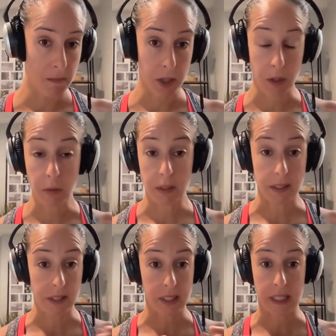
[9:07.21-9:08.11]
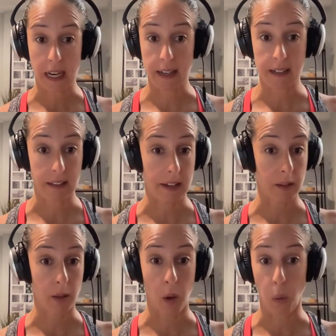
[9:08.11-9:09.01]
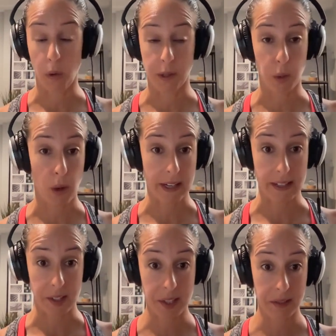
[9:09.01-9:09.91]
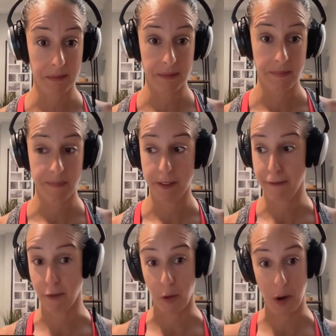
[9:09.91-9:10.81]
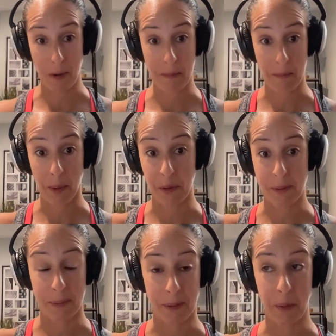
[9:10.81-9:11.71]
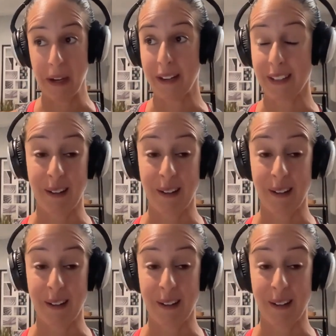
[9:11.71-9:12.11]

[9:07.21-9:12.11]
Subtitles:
She was sustaining like low 120s for multiple weeks.